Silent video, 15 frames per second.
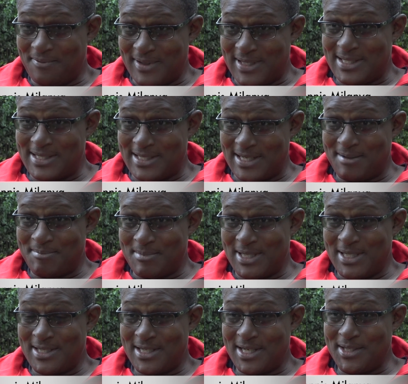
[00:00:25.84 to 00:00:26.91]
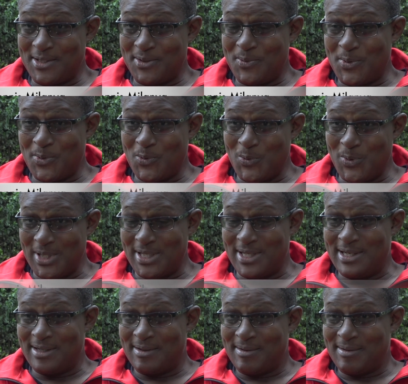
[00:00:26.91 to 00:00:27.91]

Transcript: first time. I started with weed.